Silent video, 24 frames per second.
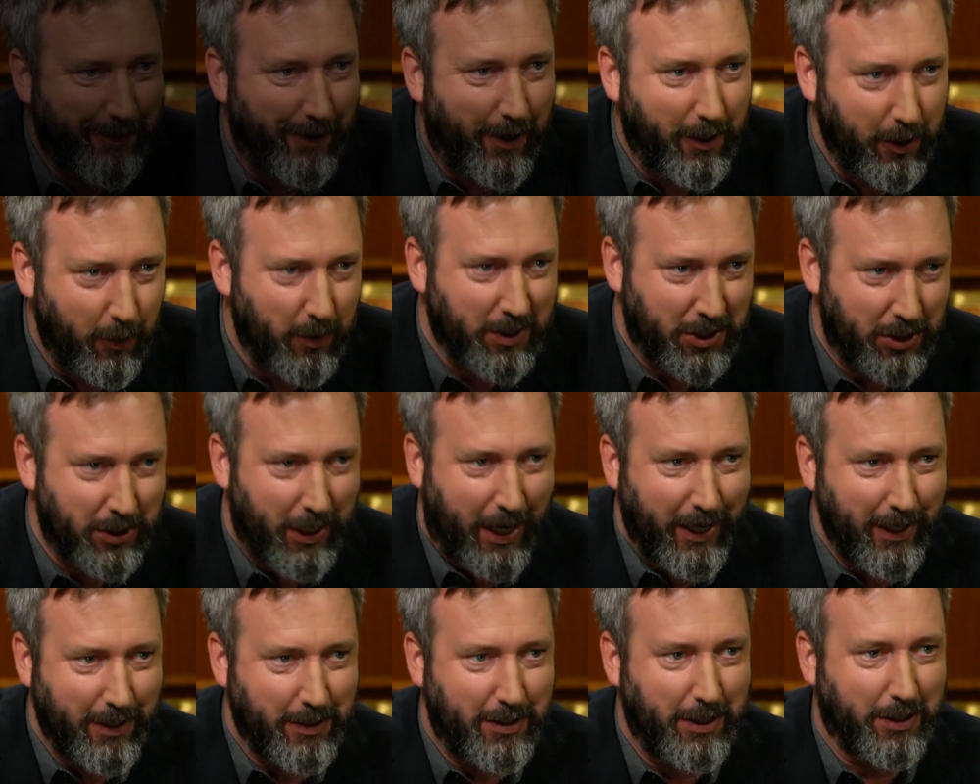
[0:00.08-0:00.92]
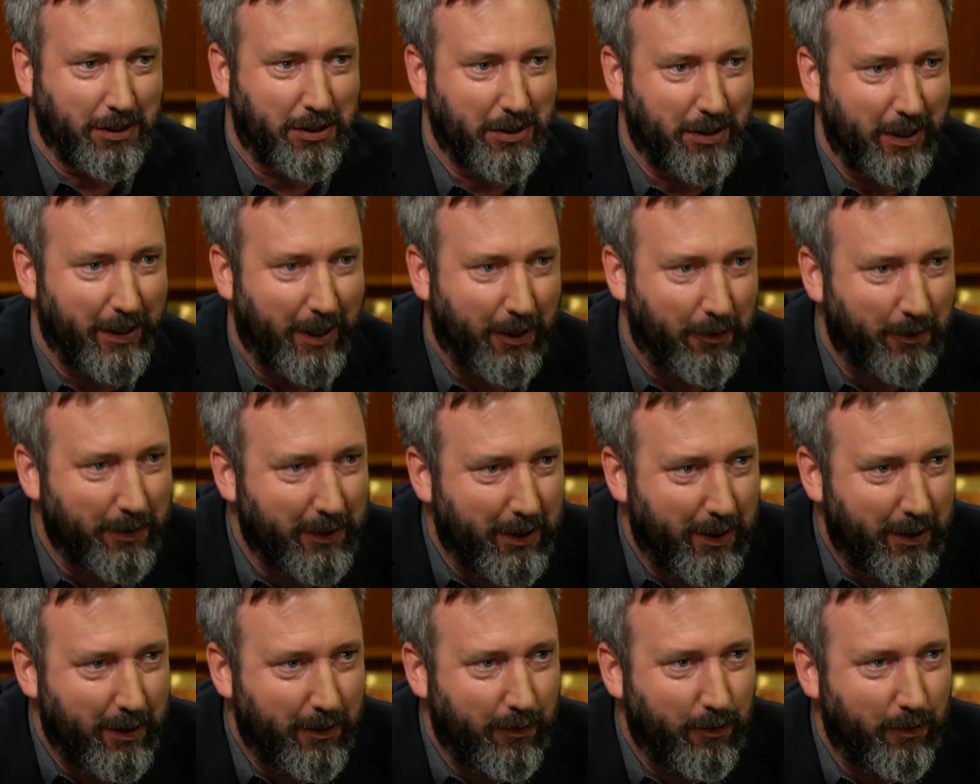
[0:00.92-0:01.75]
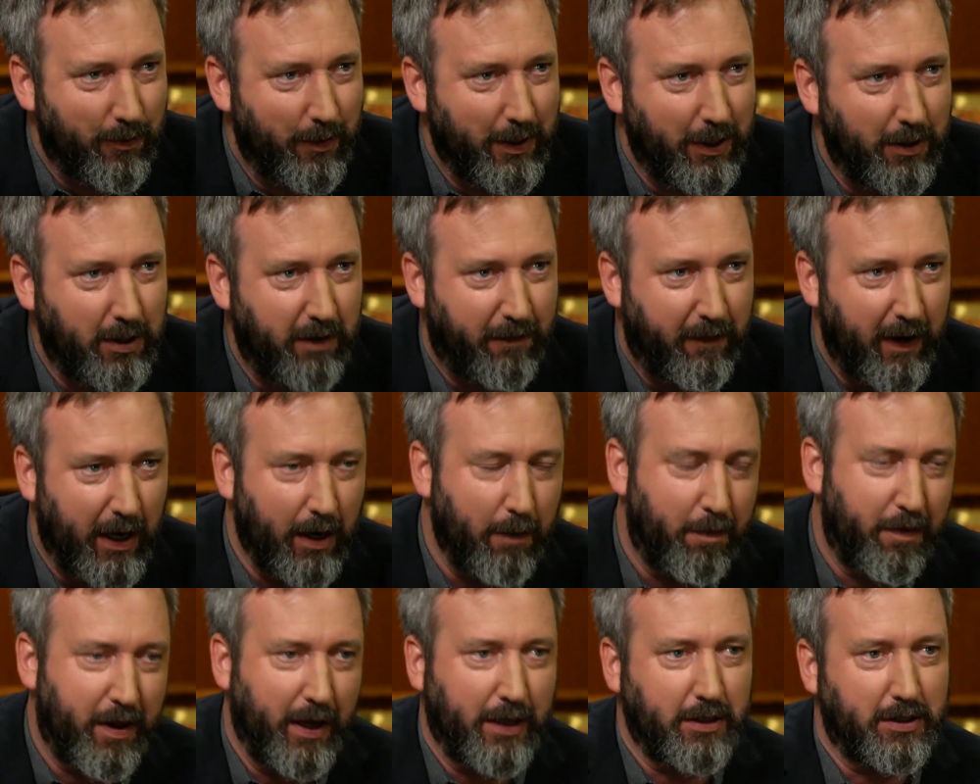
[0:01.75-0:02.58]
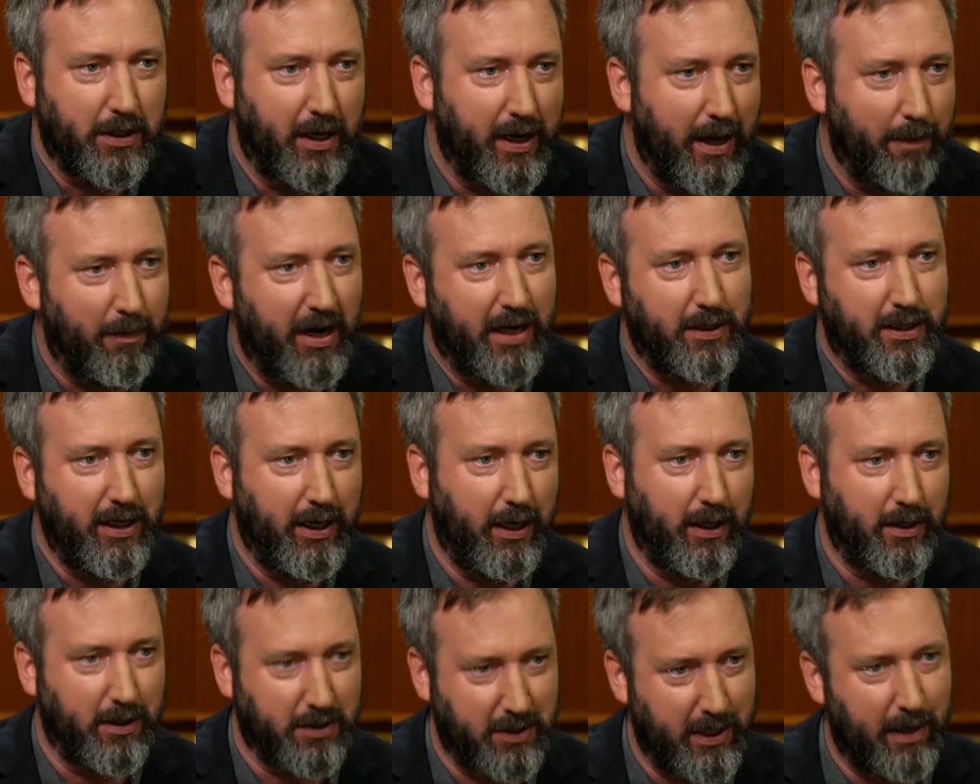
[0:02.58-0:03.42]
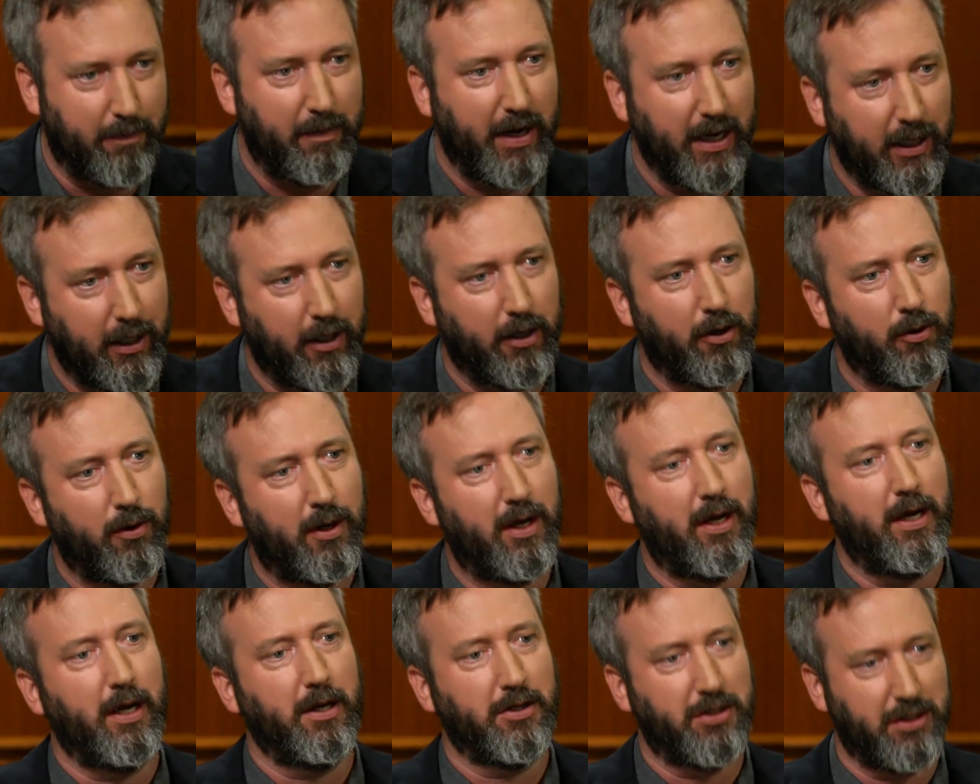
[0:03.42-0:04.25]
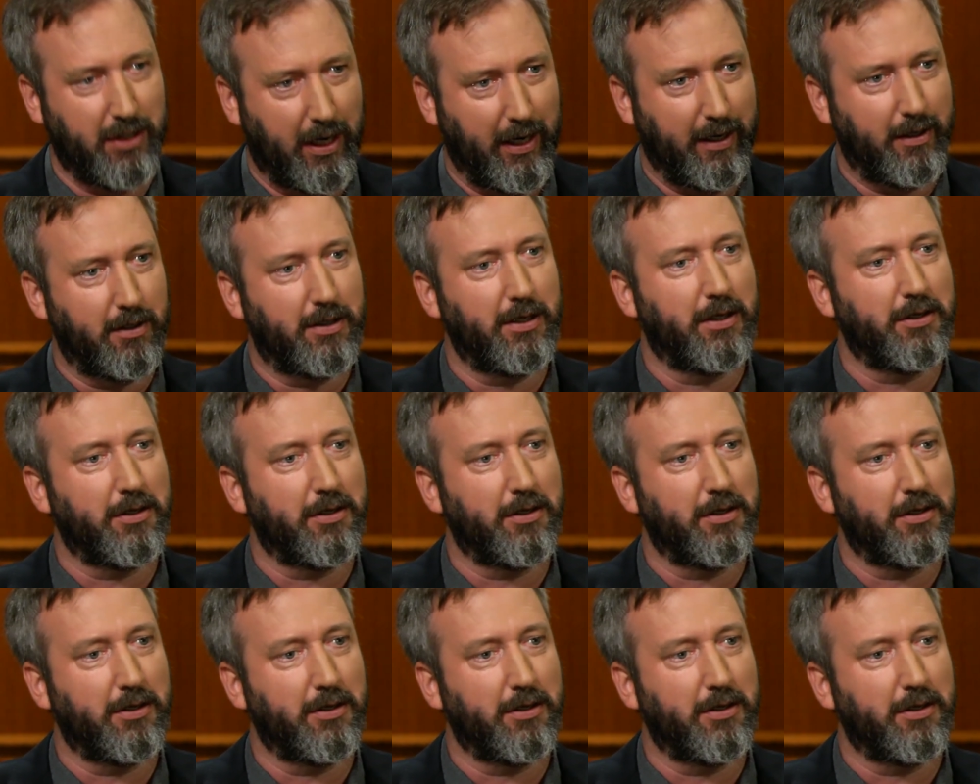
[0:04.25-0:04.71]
Are you a scientist now? When you develop things at M I T, does that make you a scientist?